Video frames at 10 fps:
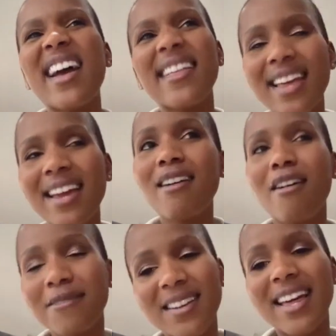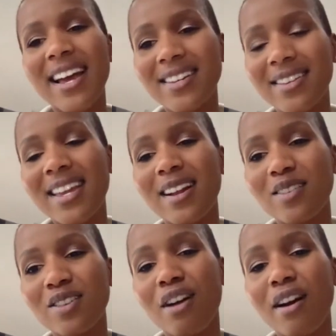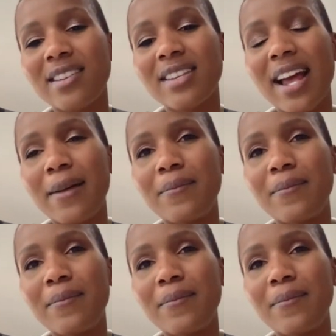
And then after that, then I'll start,